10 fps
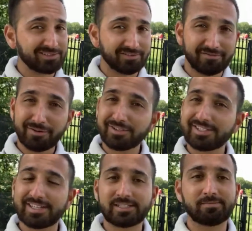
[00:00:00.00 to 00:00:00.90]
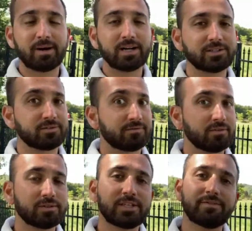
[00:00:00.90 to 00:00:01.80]
the first 6 months, the
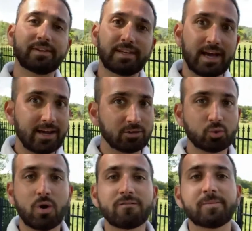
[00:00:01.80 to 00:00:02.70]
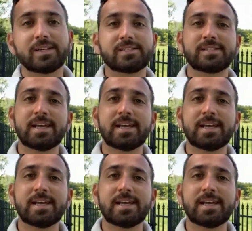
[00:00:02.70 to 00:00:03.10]
first even 9 or 12 months,